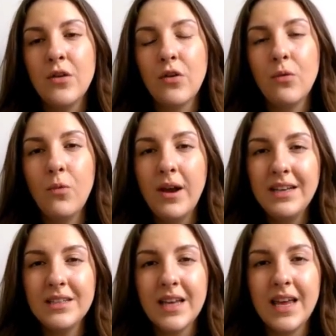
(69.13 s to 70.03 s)
So
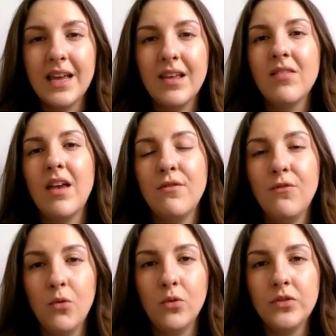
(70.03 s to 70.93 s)
weight is a
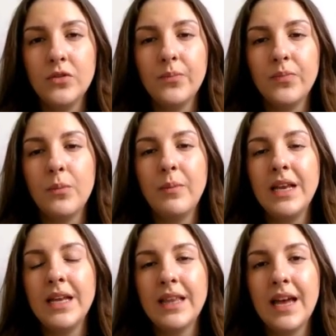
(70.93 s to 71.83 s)
force,
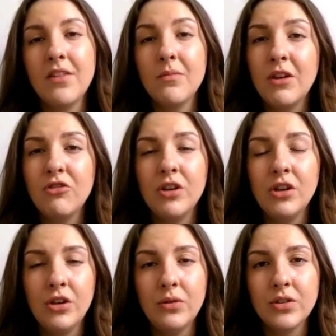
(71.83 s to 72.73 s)
meaning that it's measured
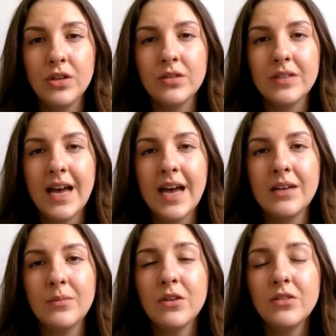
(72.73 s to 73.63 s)
in newtons,
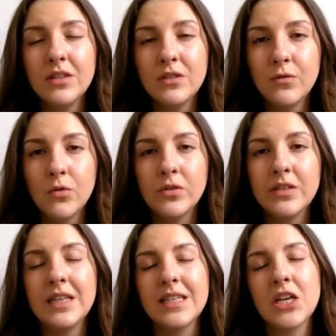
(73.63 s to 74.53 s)
and because it's a
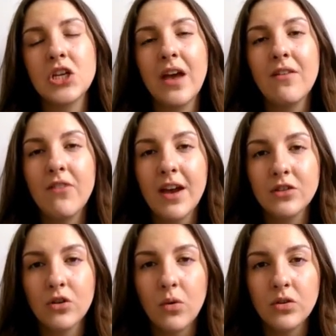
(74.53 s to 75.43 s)
force, it's actually a
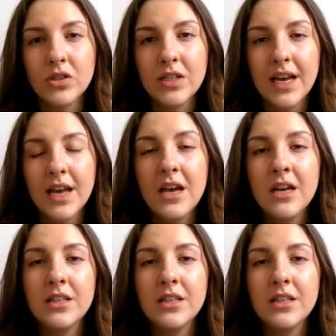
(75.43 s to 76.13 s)
vector quantity.